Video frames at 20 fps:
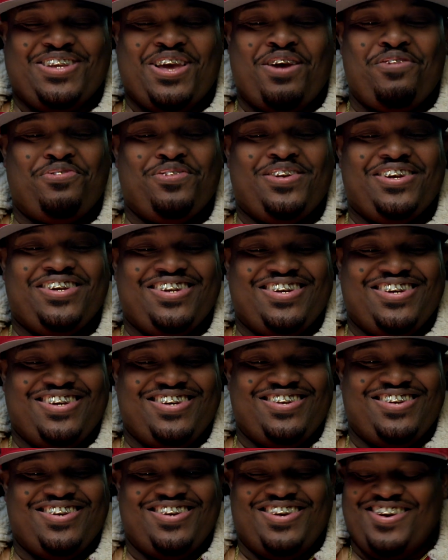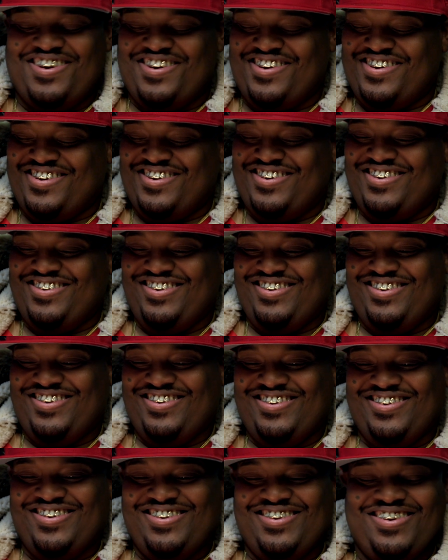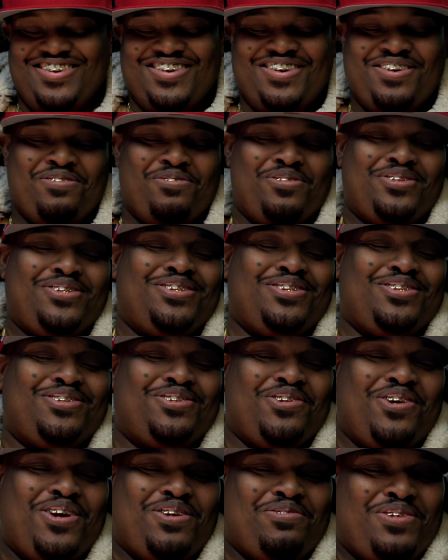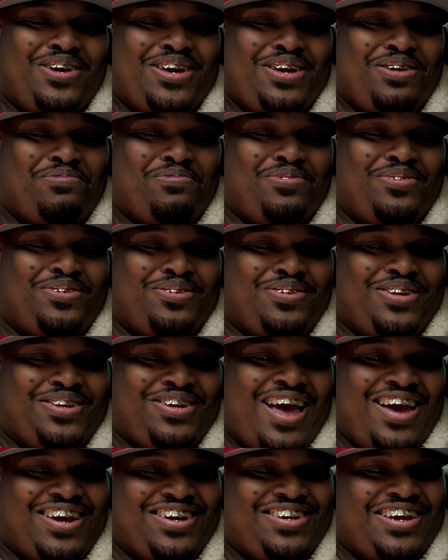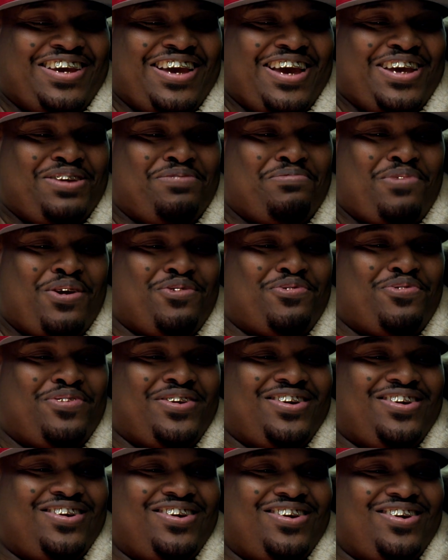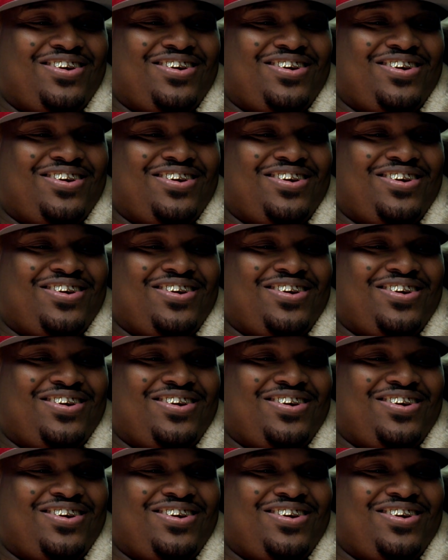definitely the, what's the joint with him really acting like Eddie Murphy?